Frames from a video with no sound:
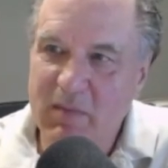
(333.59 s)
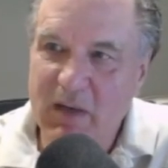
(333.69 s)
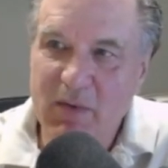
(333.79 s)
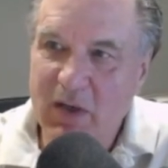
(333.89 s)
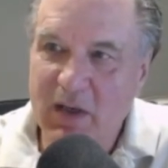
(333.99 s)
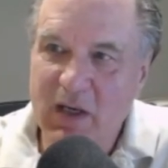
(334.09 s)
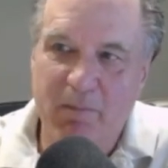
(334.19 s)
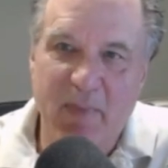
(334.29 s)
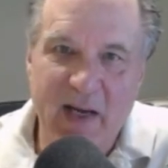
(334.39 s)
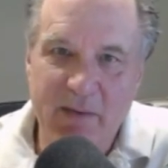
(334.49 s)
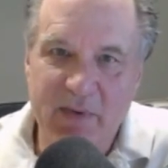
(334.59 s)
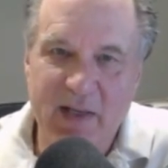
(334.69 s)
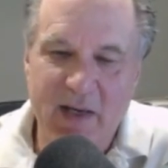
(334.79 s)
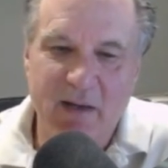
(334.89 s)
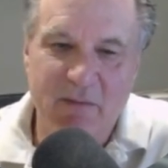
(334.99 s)
Maybe he could get by with
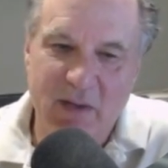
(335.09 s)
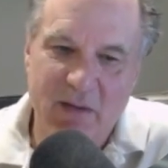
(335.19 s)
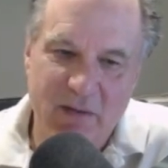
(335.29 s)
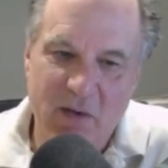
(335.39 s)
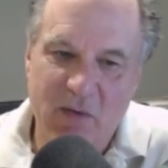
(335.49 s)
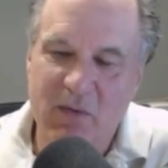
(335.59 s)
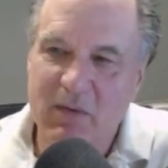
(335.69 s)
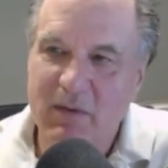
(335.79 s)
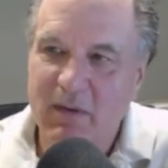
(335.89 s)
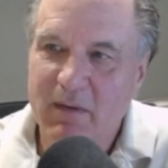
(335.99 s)
that. Well, no.